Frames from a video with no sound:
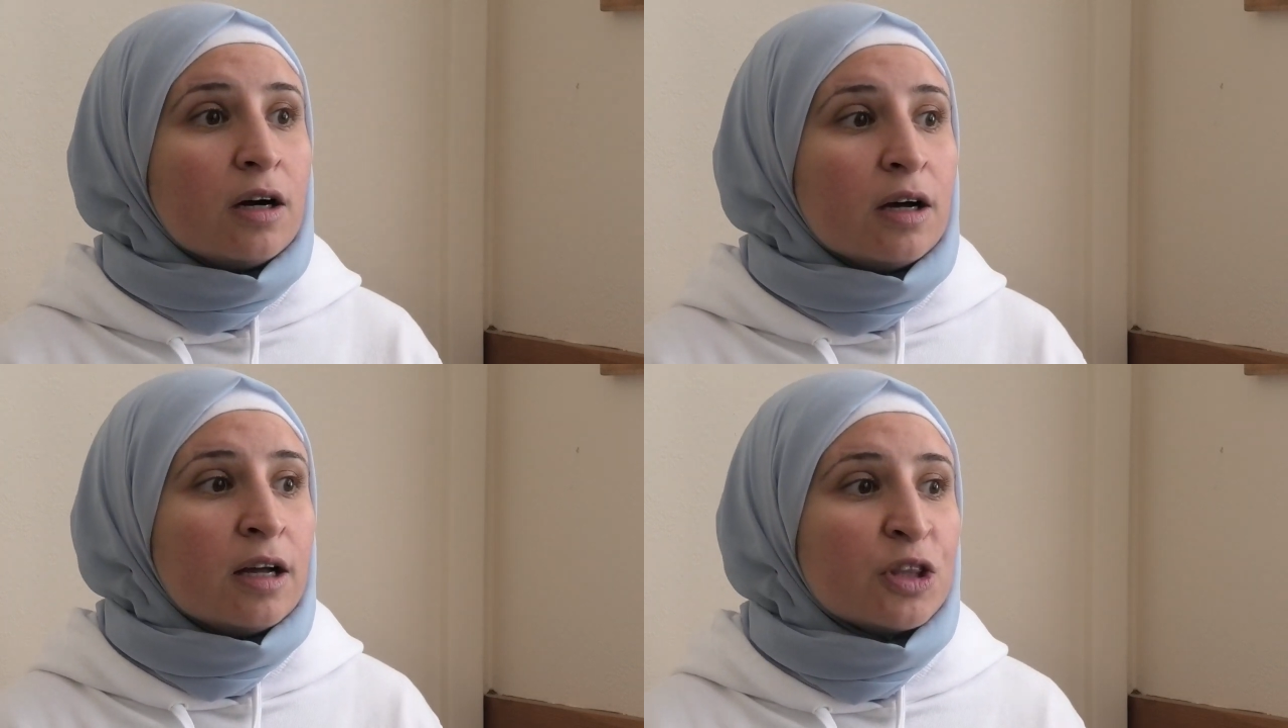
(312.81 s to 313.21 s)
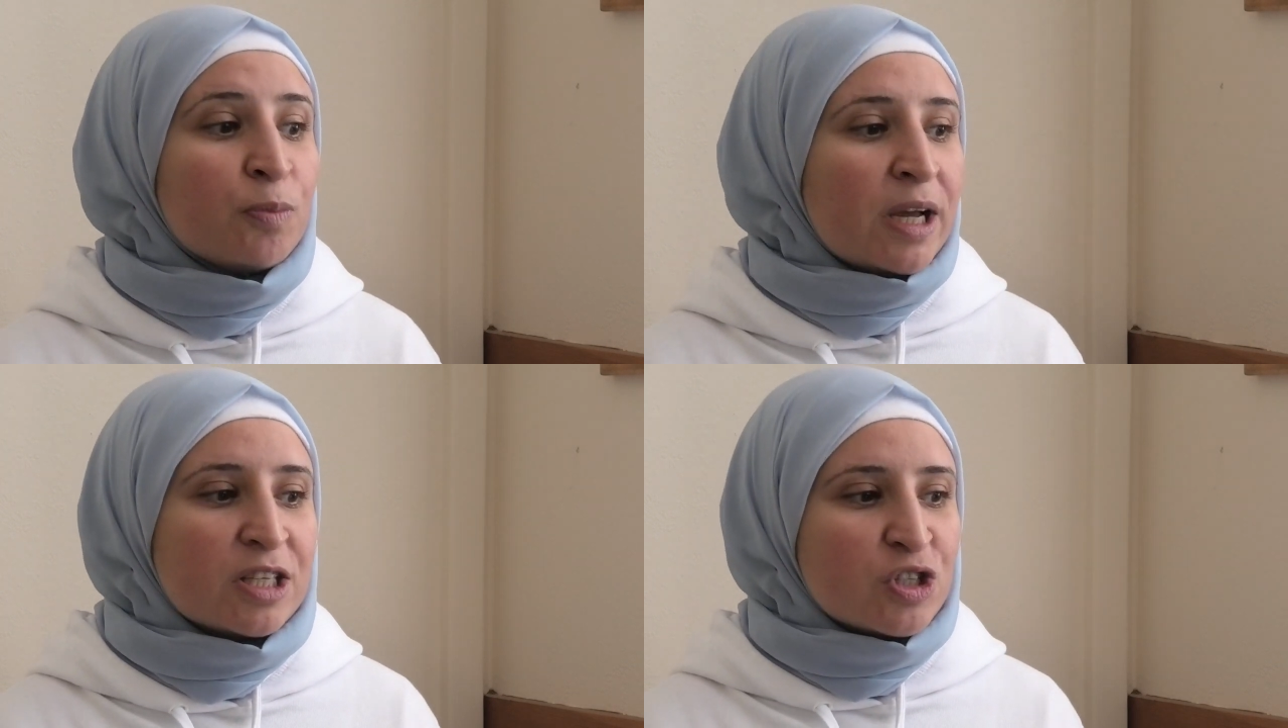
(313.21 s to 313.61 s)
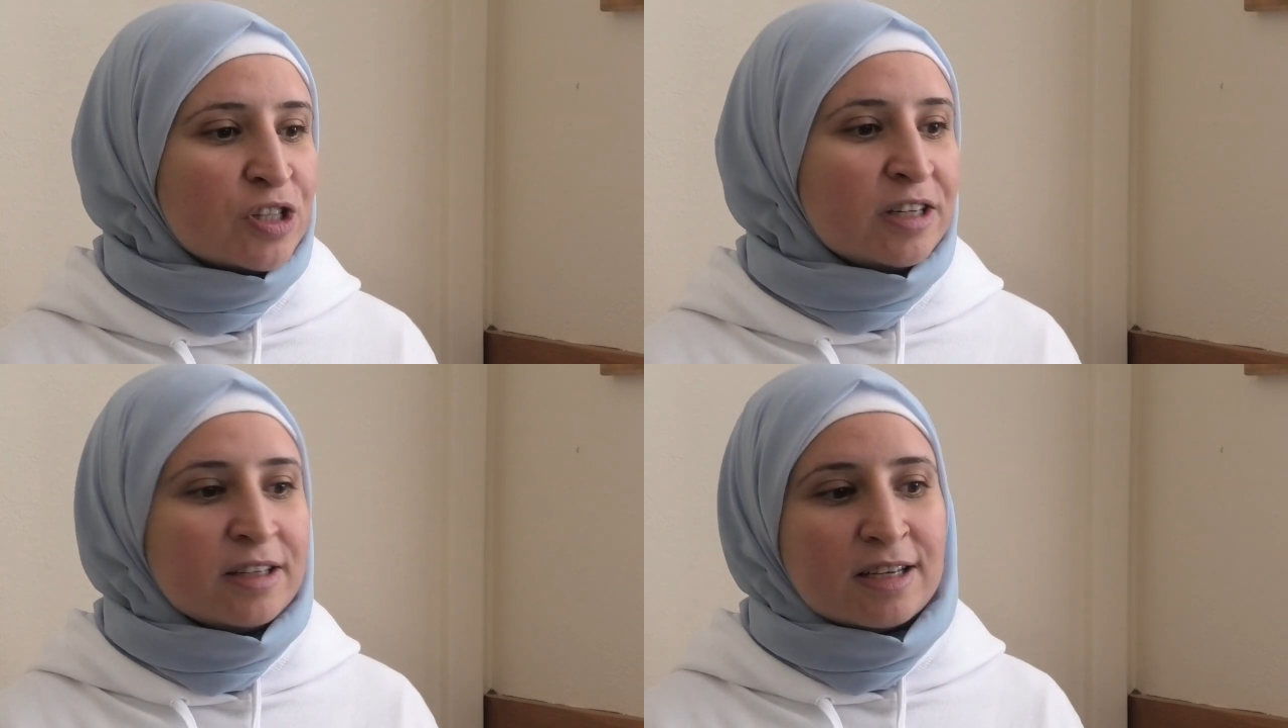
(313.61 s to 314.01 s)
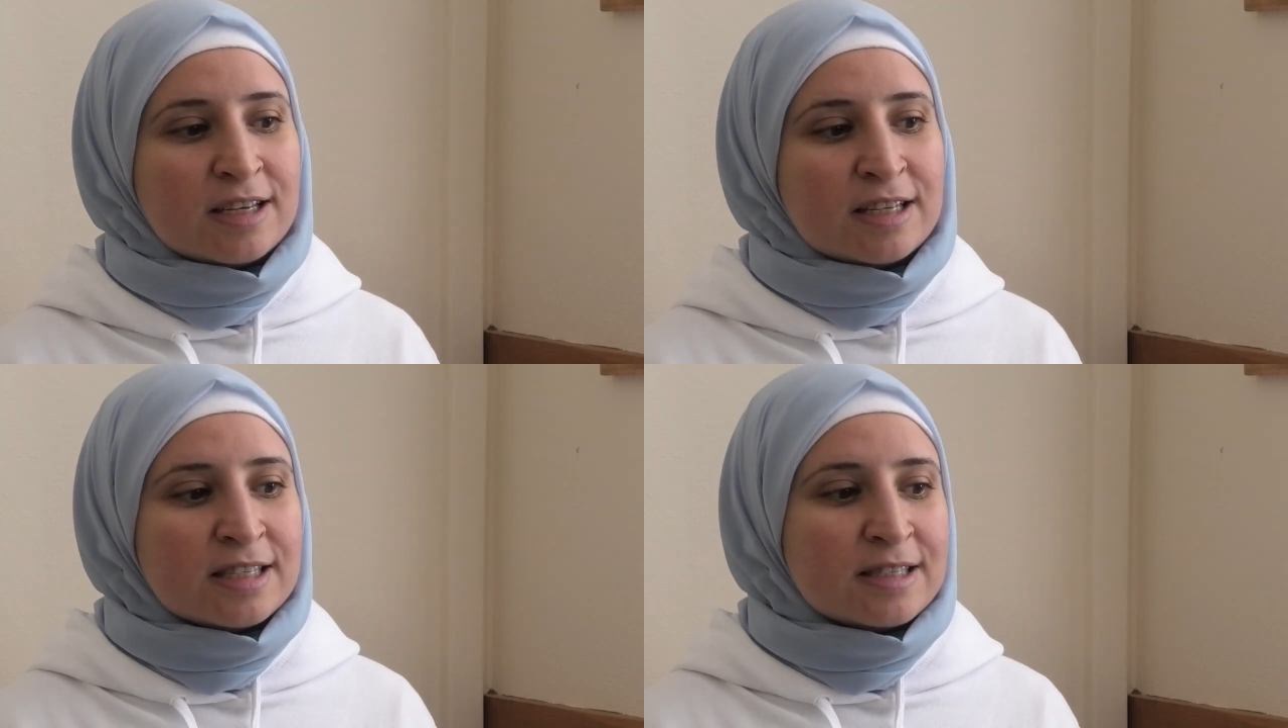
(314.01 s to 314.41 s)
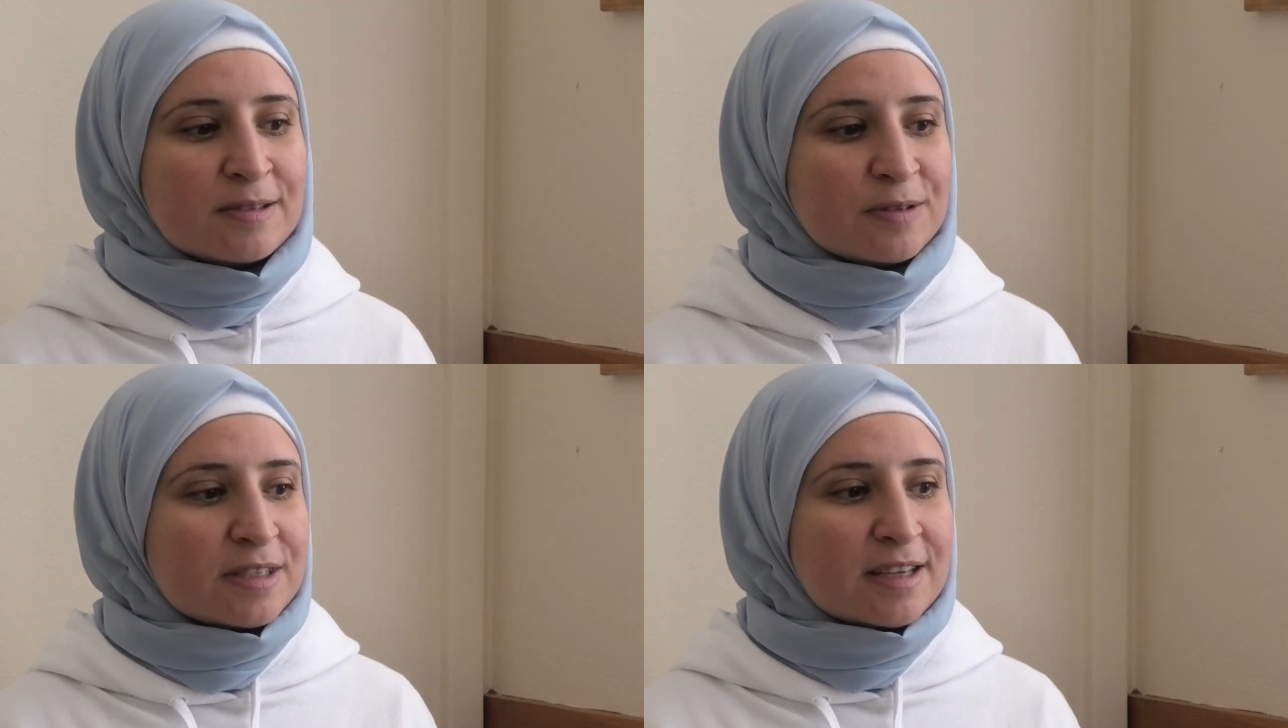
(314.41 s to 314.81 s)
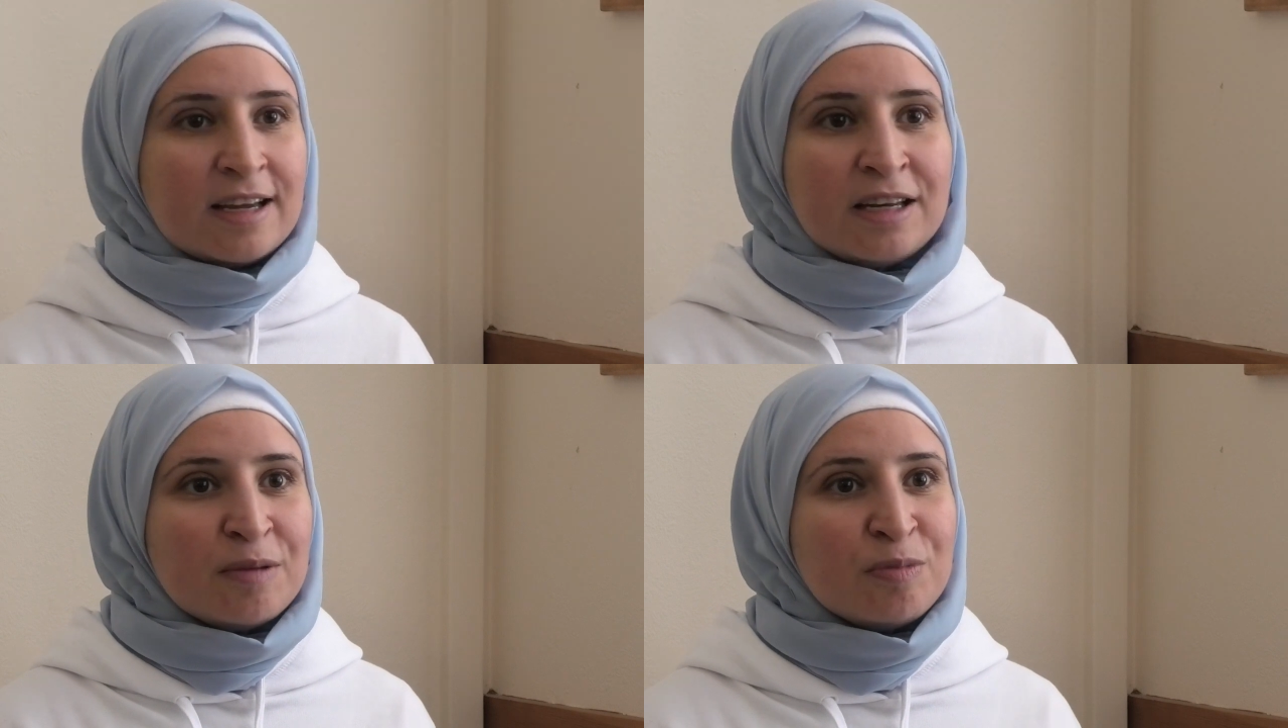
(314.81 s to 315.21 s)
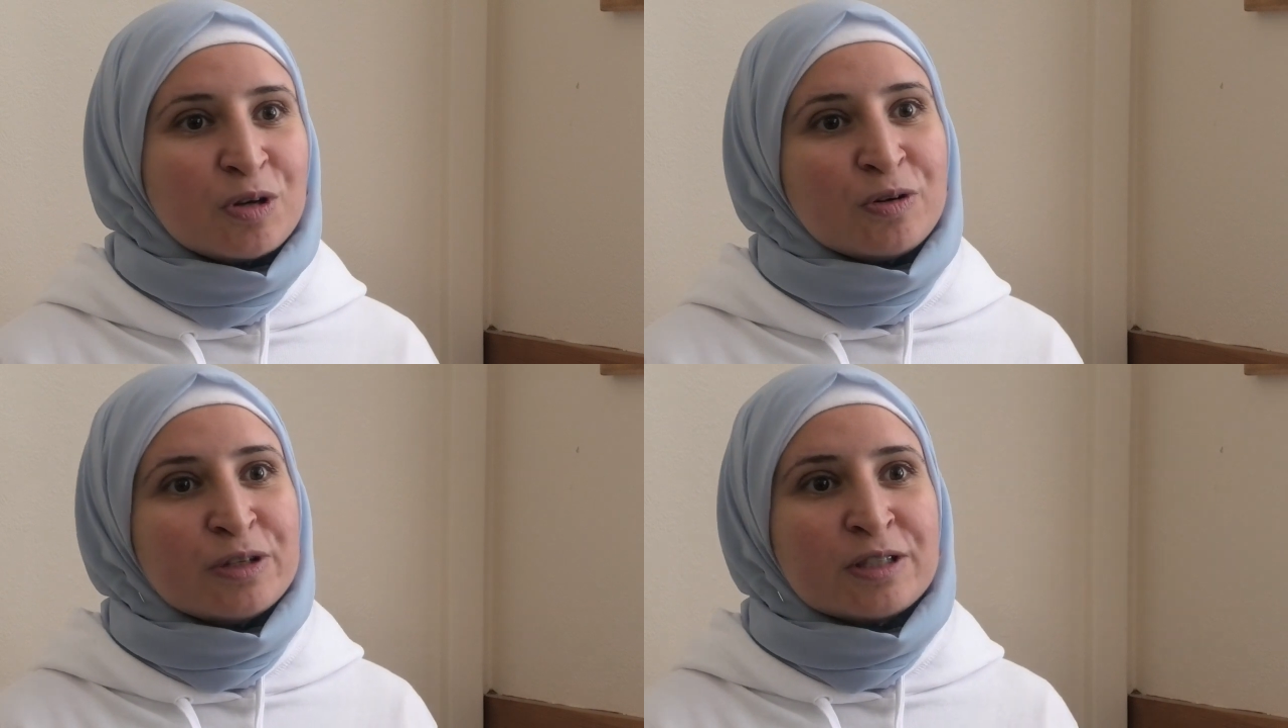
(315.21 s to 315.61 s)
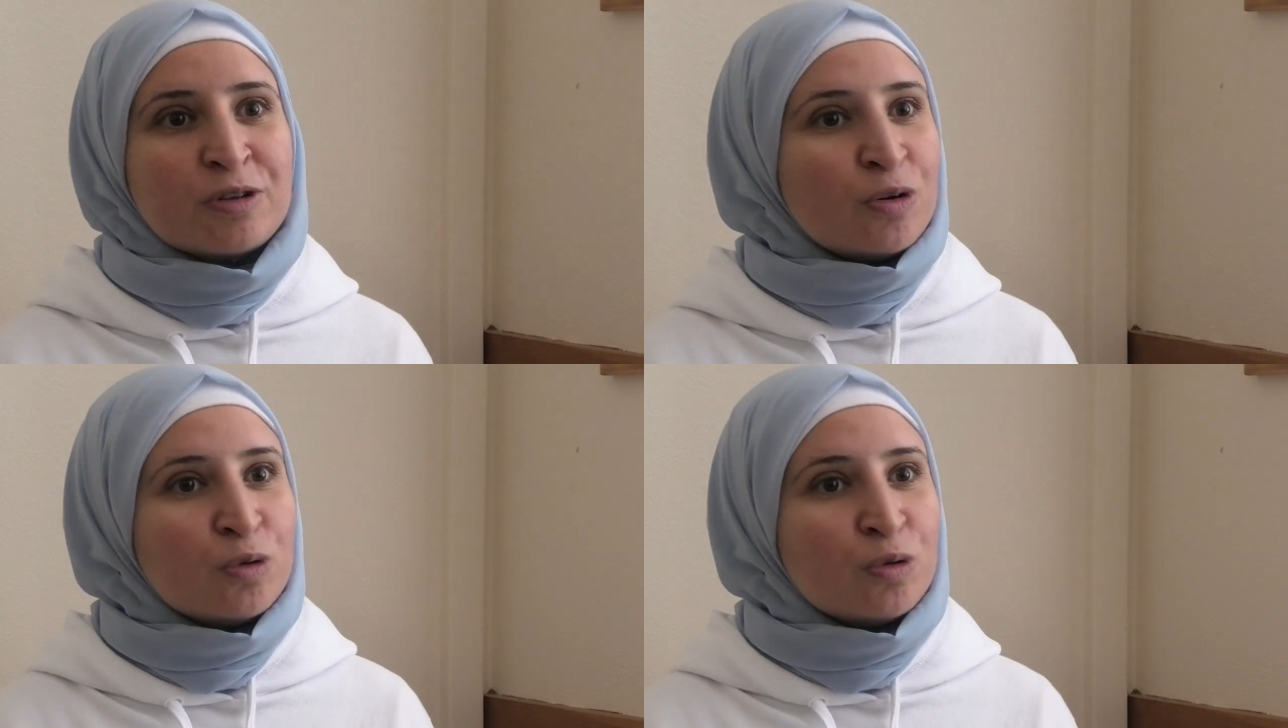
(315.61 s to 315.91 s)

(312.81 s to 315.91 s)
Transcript: And my children is scary because no,